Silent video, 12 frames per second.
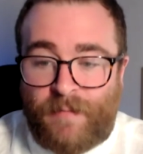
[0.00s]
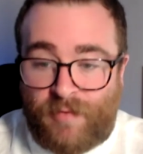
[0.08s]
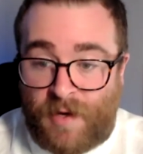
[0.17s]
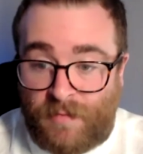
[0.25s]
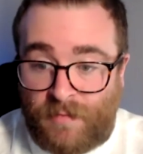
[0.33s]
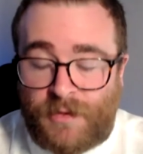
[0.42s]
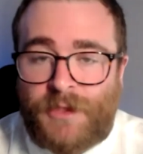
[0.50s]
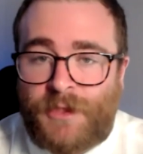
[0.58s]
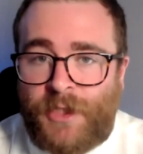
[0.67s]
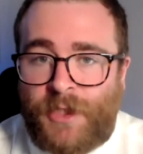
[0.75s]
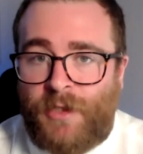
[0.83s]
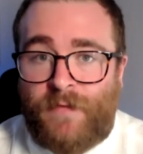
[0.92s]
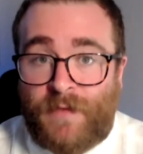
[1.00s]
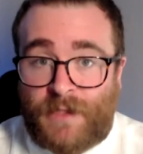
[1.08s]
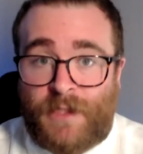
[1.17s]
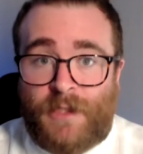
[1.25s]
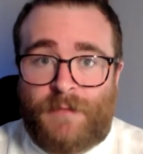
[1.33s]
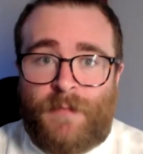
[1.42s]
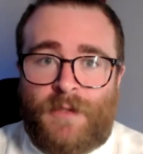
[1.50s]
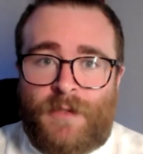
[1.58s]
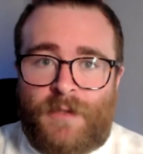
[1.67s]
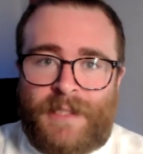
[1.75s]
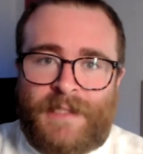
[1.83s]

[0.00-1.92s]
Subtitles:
approach to the search model.